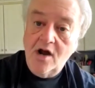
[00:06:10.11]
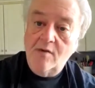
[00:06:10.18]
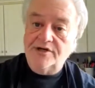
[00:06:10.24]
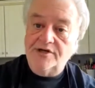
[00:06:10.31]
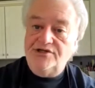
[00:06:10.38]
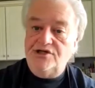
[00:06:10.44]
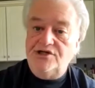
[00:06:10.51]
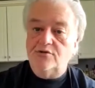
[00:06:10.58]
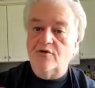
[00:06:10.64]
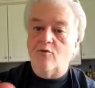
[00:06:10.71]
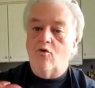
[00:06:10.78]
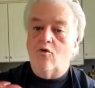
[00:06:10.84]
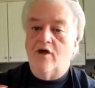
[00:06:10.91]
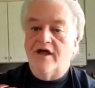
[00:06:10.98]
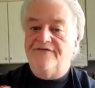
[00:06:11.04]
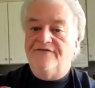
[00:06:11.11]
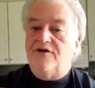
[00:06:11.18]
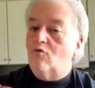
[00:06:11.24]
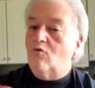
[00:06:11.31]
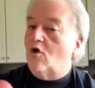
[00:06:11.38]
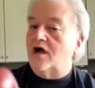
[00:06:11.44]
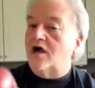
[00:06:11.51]
But if
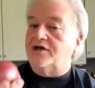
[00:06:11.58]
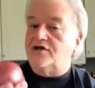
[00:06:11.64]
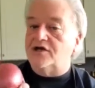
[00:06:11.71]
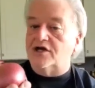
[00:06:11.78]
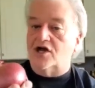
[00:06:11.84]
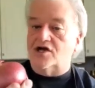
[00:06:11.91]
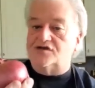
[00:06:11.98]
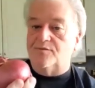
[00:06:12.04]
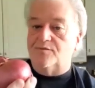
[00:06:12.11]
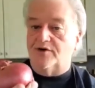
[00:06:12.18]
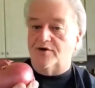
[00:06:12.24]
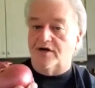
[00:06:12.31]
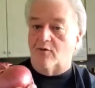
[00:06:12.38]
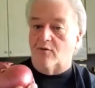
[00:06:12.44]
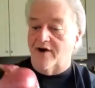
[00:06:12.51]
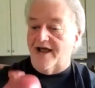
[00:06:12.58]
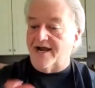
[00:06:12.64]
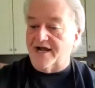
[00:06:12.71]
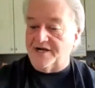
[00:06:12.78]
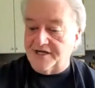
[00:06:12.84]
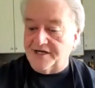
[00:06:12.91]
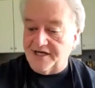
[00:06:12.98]
you want, you could also put a red
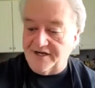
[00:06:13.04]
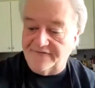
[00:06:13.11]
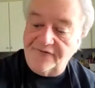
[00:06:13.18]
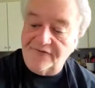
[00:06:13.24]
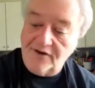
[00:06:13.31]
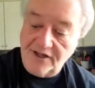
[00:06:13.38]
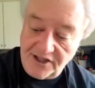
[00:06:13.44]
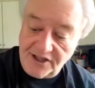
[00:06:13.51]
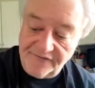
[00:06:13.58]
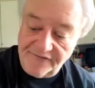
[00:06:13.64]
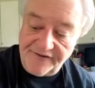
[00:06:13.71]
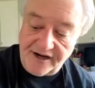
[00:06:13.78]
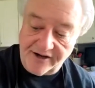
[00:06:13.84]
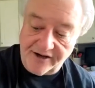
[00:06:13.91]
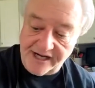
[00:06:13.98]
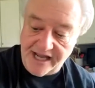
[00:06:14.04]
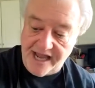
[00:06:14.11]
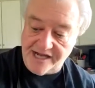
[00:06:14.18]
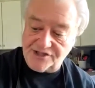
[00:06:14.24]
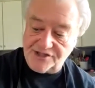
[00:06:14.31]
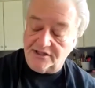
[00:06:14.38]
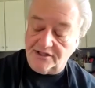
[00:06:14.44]
onion in for a little
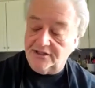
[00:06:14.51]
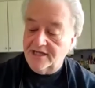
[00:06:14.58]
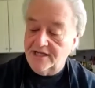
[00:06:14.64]
variation.